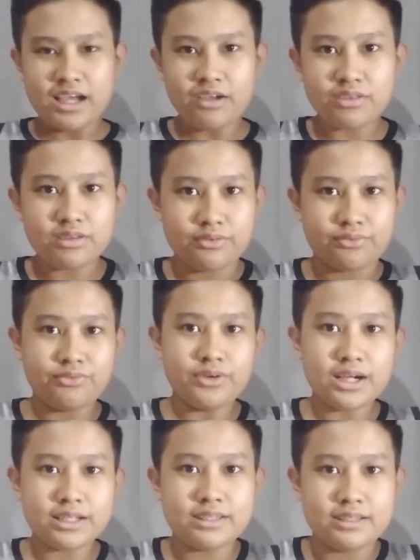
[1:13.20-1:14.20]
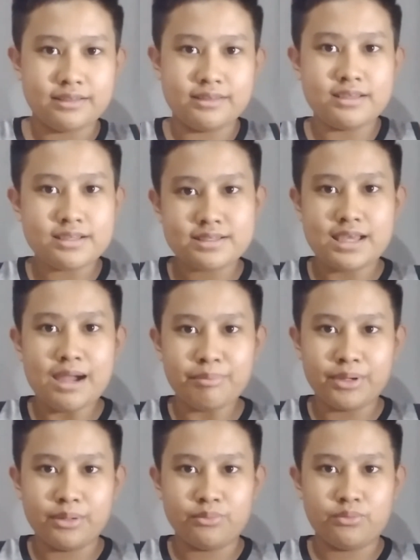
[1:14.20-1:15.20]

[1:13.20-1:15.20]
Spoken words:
How the fuck did this happen?